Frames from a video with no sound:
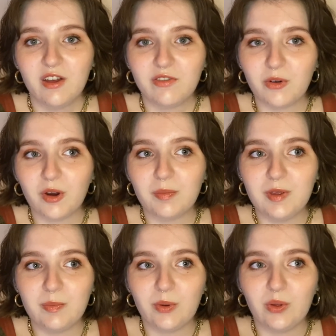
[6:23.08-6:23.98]
for
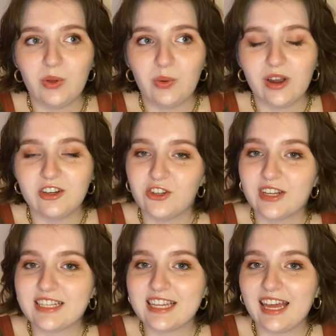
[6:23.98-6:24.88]
people who are
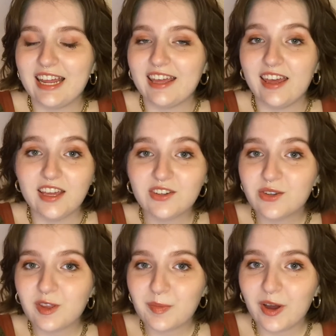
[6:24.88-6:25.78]
just getting
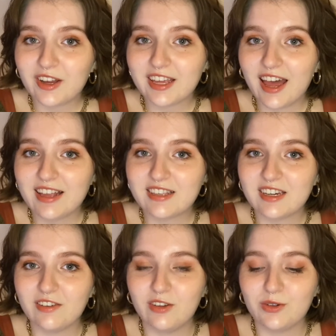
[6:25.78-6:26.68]
into the podcast.
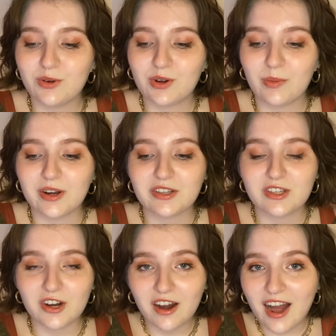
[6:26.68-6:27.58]
If you don't know where to
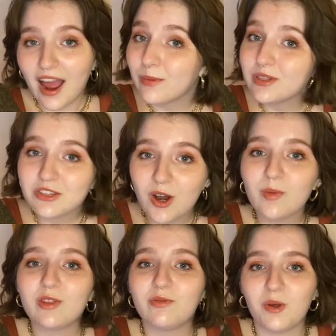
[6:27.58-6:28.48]
start, I would start
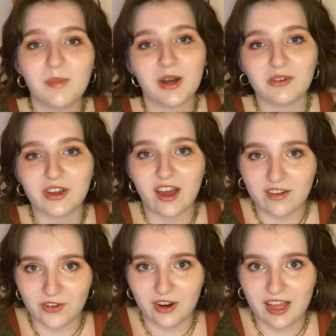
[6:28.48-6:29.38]
with Full Metal
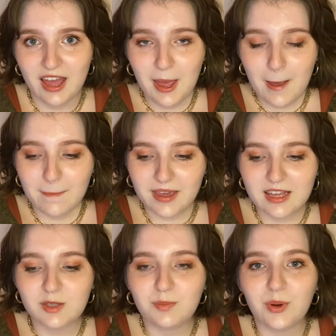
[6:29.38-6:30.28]
Recovery,
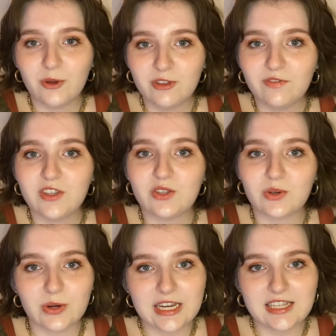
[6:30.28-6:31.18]
because both of the
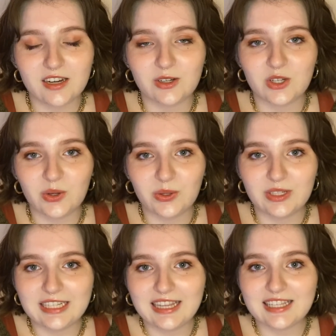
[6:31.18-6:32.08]
stories that are
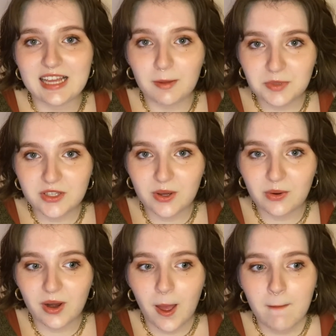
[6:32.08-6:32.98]
told in this episode